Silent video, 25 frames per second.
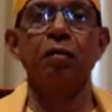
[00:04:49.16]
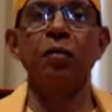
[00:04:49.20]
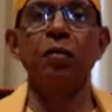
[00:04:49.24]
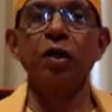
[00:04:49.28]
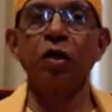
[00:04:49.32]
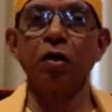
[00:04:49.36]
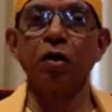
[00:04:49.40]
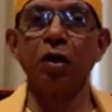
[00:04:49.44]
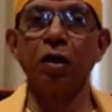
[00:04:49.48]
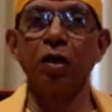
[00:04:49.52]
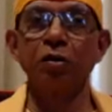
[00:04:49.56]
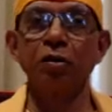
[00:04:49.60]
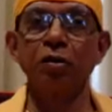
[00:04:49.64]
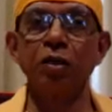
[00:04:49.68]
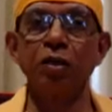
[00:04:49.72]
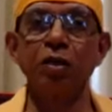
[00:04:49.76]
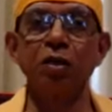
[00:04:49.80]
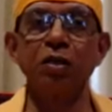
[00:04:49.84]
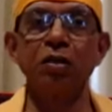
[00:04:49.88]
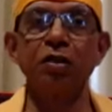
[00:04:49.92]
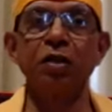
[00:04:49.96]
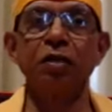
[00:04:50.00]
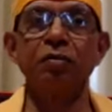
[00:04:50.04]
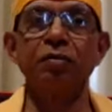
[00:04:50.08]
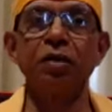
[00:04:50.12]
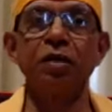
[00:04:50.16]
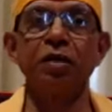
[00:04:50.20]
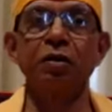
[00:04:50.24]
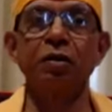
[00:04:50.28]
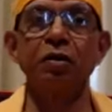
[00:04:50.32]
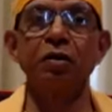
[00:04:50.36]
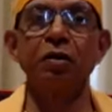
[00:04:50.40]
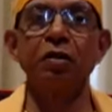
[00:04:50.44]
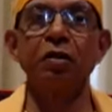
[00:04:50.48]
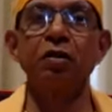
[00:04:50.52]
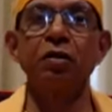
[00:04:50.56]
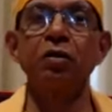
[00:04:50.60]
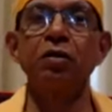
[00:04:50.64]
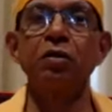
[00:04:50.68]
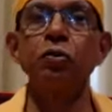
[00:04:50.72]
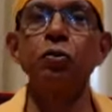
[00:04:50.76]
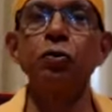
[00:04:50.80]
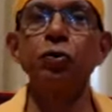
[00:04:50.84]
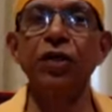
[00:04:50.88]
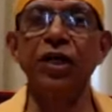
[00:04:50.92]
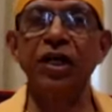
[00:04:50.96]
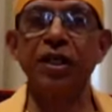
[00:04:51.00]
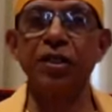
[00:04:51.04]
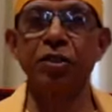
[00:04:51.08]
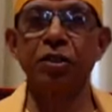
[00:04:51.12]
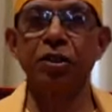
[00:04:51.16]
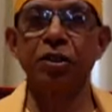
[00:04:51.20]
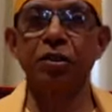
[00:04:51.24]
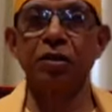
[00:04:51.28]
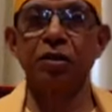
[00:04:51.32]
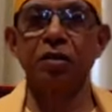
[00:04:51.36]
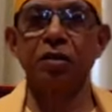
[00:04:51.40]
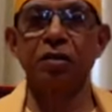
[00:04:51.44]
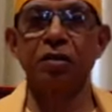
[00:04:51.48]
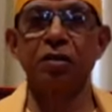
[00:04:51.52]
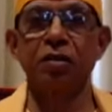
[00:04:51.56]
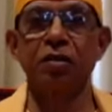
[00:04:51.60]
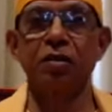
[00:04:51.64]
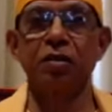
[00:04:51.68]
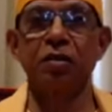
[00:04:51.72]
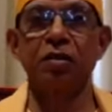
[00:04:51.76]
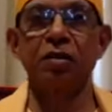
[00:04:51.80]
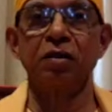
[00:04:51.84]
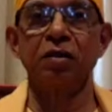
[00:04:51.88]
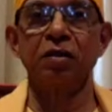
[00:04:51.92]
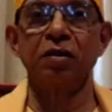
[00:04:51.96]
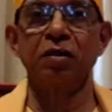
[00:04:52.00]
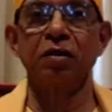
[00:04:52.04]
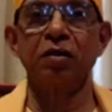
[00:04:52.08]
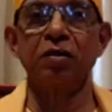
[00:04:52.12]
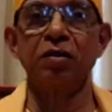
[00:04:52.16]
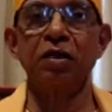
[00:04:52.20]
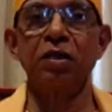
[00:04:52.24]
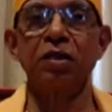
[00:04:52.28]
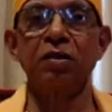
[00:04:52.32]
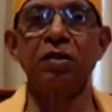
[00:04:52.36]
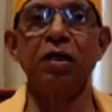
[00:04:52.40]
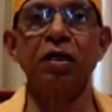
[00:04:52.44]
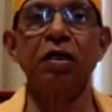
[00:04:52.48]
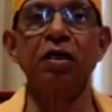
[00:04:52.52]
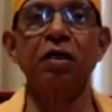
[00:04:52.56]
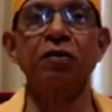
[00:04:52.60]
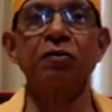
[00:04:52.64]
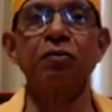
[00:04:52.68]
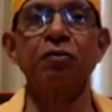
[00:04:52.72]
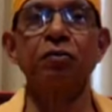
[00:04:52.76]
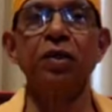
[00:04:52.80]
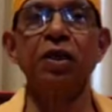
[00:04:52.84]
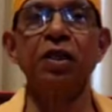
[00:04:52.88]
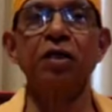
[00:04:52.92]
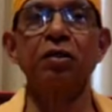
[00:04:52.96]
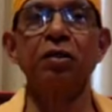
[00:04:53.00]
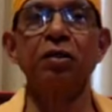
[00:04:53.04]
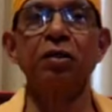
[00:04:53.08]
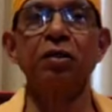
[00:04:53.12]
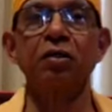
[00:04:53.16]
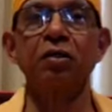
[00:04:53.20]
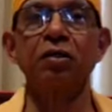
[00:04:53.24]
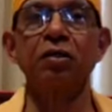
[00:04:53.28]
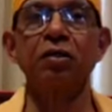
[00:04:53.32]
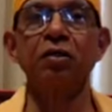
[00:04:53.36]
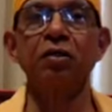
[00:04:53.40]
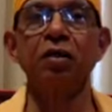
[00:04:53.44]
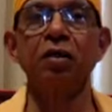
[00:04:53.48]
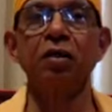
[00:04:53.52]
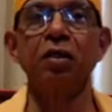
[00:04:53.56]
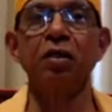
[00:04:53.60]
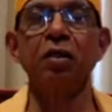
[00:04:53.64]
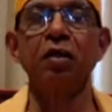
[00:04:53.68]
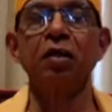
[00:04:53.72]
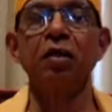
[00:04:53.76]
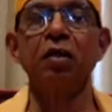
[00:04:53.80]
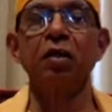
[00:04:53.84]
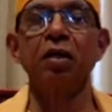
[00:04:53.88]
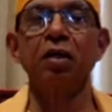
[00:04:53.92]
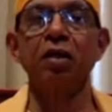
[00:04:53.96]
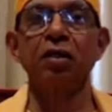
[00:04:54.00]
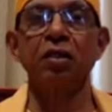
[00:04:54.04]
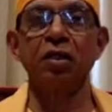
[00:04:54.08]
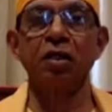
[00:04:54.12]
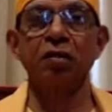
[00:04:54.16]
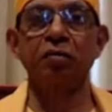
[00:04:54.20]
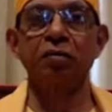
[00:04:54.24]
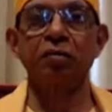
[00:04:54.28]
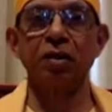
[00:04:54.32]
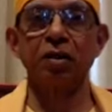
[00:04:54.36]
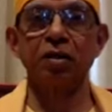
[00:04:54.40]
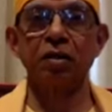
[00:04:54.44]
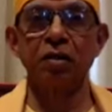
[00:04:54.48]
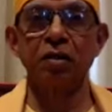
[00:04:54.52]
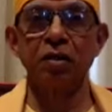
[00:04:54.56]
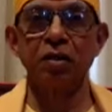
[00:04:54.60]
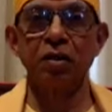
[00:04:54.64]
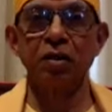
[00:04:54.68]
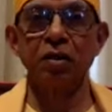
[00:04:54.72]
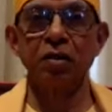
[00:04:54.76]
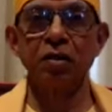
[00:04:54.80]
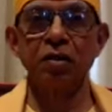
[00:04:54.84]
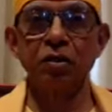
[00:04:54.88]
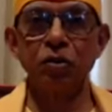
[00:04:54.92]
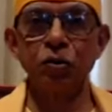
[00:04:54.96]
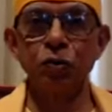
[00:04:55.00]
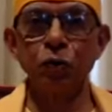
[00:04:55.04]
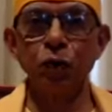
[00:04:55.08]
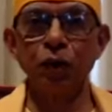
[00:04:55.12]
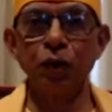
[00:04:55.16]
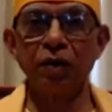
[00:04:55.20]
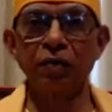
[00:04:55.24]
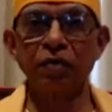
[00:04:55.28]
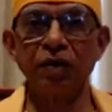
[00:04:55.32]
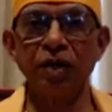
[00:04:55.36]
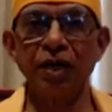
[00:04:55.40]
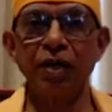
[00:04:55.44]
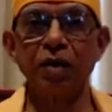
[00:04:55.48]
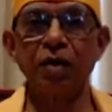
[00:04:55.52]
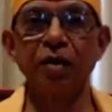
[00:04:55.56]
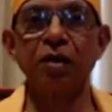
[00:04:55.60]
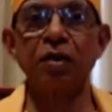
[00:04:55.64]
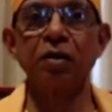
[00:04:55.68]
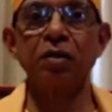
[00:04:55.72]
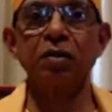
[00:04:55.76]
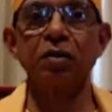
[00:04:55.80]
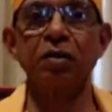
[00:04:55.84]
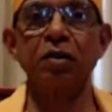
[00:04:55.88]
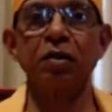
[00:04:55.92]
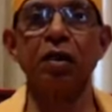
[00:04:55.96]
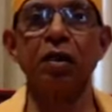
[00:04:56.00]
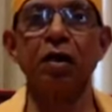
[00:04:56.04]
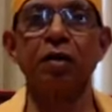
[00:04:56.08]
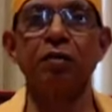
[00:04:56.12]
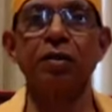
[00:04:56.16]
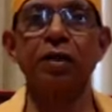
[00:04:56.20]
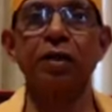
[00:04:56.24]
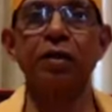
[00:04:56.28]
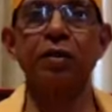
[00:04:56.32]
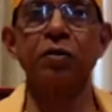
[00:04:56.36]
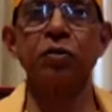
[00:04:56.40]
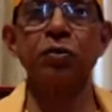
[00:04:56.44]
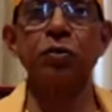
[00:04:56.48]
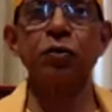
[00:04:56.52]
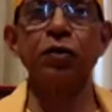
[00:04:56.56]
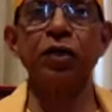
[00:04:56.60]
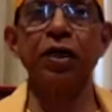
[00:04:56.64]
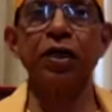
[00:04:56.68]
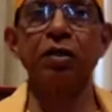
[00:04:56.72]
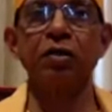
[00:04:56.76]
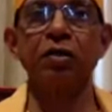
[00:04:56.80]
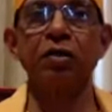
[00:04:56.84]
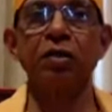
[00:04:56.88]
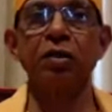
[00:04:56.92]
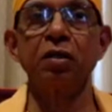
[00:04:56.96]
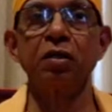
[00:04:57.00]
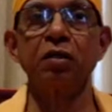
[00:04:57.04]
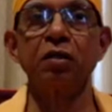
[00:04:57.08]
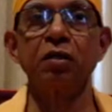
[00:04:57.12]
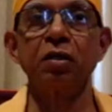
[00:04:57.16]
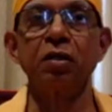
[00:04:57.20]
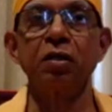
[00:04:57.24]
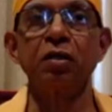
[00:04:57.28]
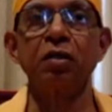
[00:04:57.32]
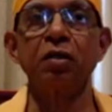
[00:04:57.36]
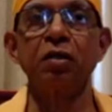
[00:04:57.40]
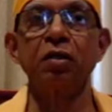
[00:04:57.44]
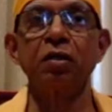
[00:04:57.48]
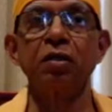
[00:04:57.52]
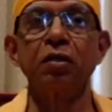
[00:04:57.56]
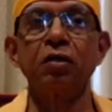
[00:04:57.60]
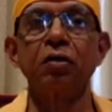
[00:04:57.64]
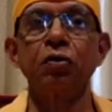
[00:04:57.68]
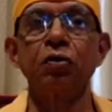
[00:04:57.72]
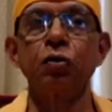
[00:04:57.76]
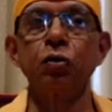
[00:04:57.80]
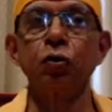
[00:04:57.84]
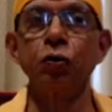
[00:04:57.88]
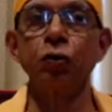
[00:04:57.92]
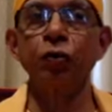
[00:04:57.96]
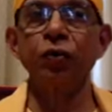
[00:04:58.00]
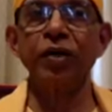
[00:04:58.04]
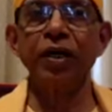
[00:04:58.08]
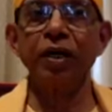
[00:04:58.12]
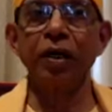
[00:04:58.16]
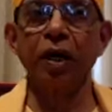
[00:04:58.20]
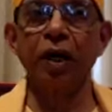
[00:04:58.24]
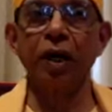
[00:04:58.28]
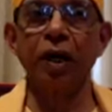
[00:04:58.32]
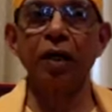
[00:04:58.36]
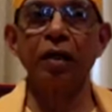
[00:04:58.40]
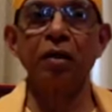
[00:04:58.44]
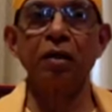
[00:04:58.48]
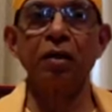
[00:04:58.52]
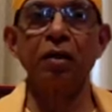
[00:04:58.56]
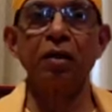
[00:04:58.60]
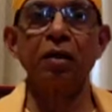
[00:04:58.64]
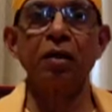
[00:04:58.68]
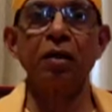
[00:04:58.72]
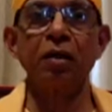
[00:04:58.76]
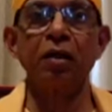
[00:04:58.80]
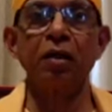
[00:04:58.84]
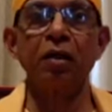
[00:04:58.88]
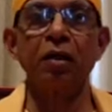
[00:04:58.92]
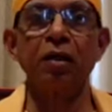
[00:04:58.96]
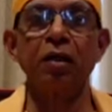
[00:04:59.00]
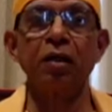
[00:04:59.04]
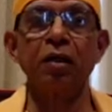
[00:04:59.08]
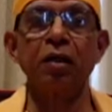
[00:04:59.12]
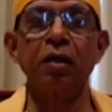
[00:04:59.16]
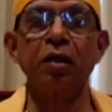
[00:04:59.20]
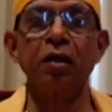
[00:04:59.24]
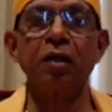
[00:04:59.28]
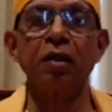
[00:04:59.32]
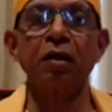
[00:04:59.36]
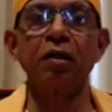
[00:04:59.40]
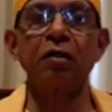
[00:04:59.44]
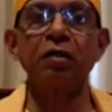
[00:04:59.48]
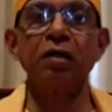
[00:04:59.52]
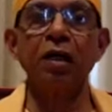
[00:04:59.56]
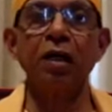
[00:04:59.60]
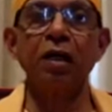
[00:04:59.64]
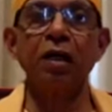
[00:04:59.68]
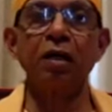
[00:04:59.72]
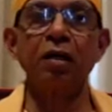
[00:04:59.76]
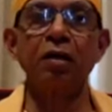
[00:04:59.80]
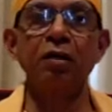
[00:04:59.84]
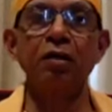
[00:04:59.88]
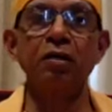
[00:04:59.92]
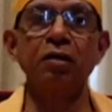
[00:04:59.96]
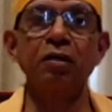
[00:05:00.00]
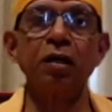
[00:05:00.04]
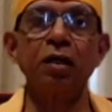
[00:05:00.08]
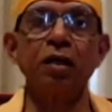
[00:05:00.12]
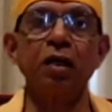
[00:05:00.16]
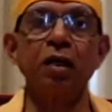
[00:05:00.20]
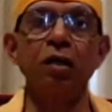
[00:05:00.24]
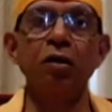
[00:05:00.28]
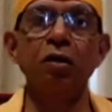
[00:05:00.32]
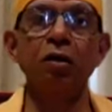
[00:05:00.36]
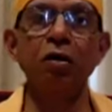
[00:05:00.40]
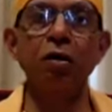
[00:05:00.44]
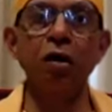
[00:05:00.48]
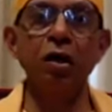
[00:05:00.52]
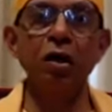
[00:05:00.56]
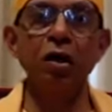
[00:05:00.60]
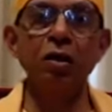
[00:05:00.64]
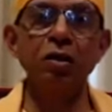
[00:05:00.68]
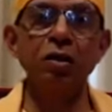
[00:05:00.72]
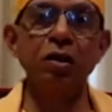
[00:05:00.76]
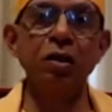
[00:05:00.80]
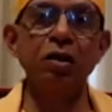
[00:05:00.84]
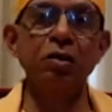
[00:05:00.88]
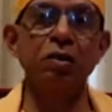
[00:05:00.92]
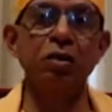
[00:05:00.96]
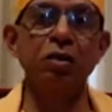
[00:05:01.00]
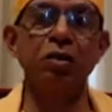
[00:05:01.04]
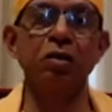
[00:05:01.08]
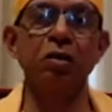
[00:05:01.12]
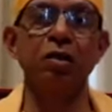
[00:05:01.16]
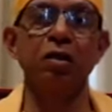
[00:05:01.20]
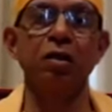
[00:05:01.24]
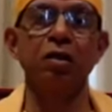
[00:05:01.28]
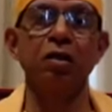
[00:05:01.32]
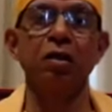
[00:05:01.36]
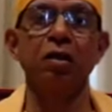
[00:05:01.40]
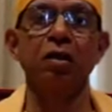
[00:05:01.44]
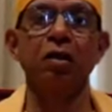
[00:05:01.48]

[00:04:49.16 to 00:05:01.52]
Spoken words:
because it is our true nature, the state of meditation is our true awareness, our true nature, who we are, there is an unconscious